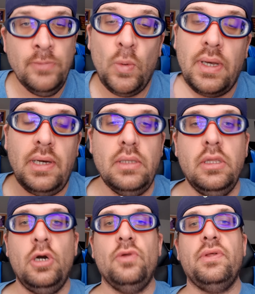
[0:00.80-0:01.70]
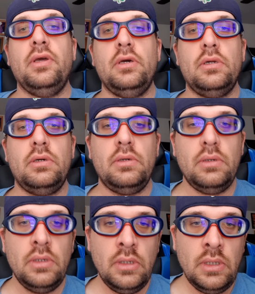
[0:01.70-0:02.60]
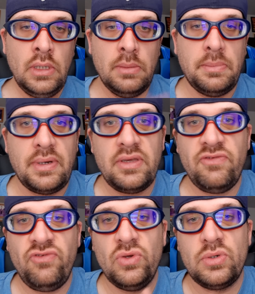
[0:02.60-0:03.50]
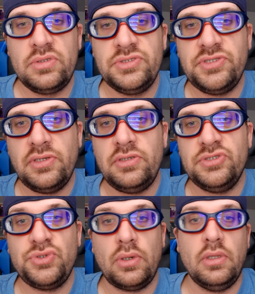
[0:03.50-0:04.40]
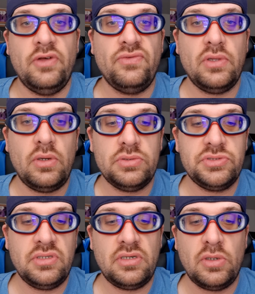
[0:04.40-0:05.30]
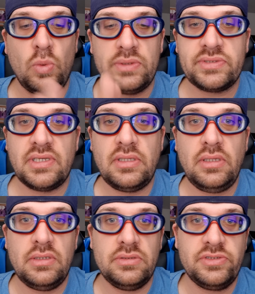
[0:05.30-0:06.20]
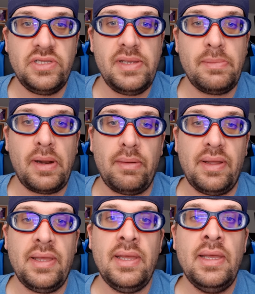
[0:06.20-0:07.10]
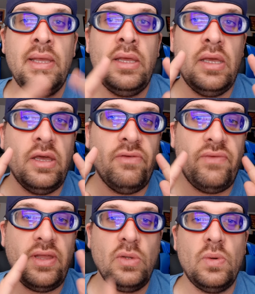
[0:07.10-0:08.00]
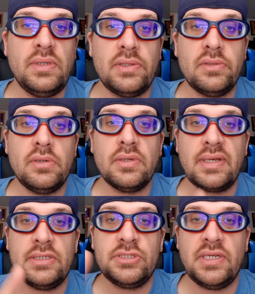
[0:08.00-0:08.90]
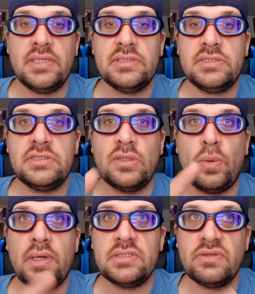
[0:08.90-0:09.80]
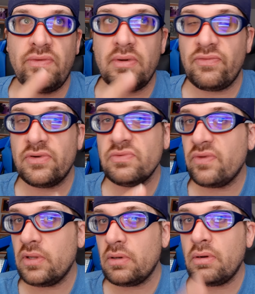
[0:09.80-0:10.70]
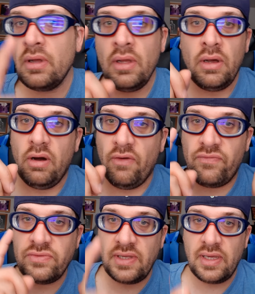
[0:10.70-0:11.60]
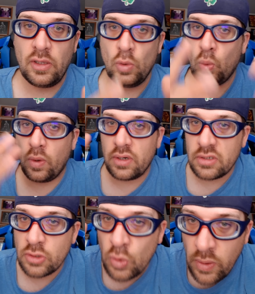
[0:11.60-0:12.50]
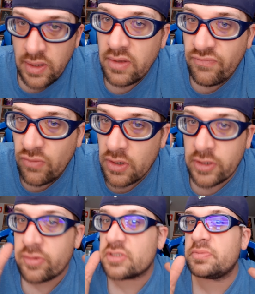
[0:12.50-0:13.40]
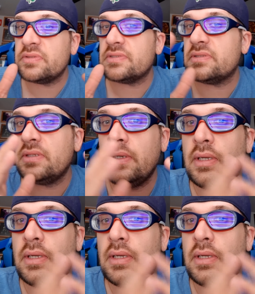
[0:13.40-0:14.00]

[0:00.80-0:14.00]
Well, hello there, my viewers. It is your lovely host here. Once again, it is Team RI. Have anyone out there got a chance to watch the very first video of the day? What are you waiting for? Christmas?